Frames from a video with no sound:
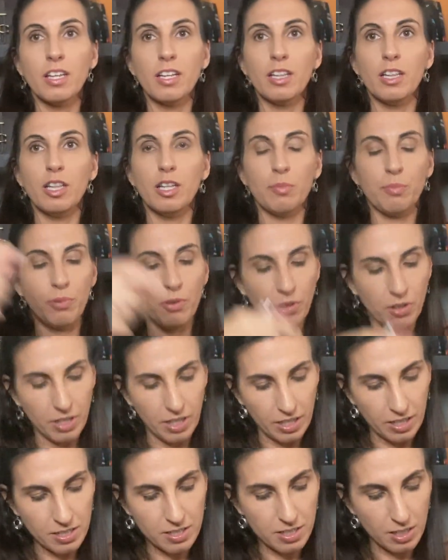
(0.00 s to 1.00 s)
lip
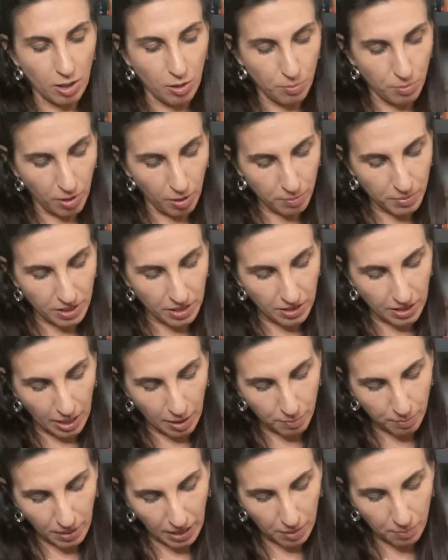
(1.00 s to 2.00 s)
products I'll pop in
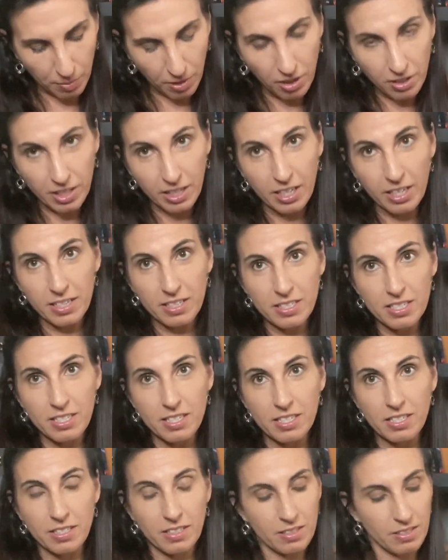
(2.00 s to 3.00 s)
that back
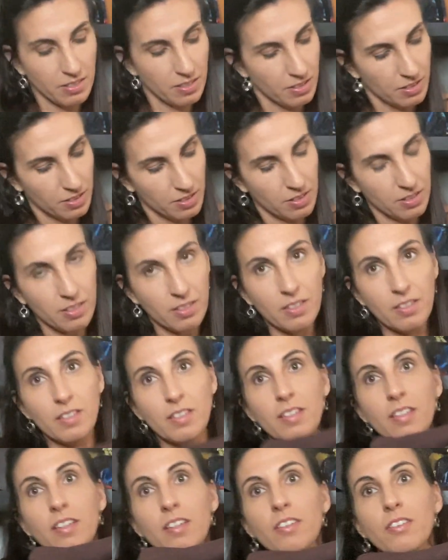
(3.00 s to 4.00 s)
pocket,
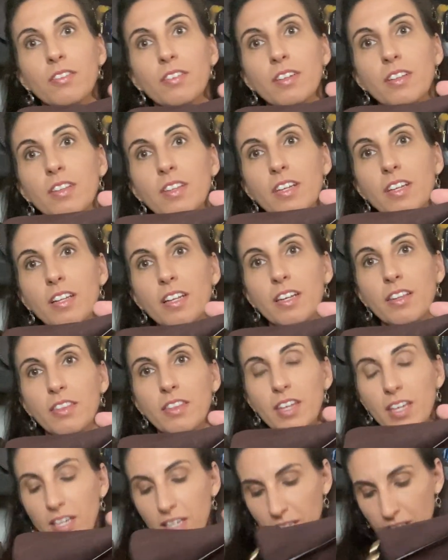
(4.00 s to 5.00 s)
and then like
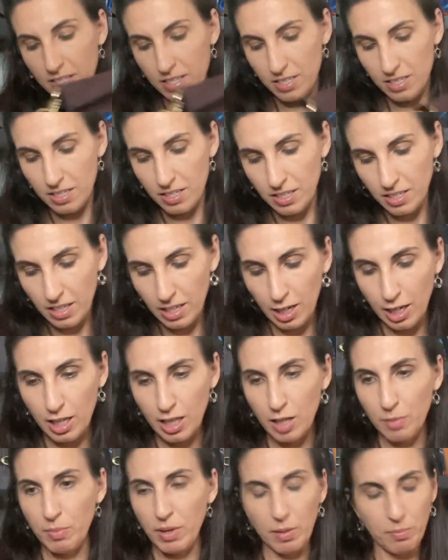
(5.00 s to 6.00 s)
that, and
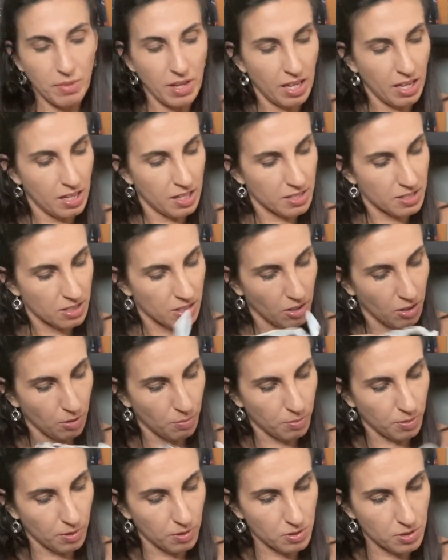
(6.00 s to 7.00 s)
then my mask I'll
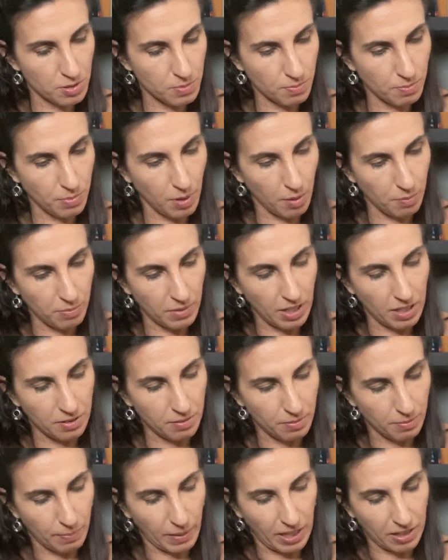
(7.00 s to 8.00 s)
just pop that in
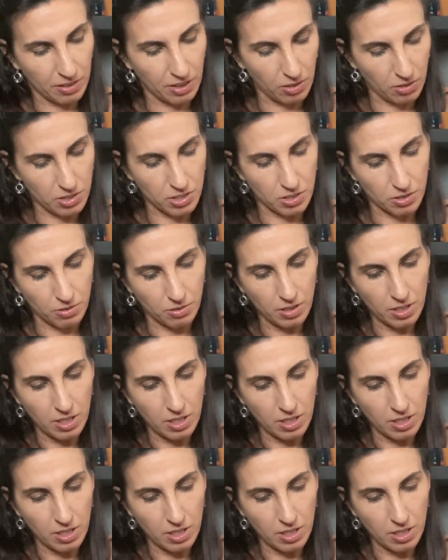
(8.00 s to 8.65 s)
the back there too.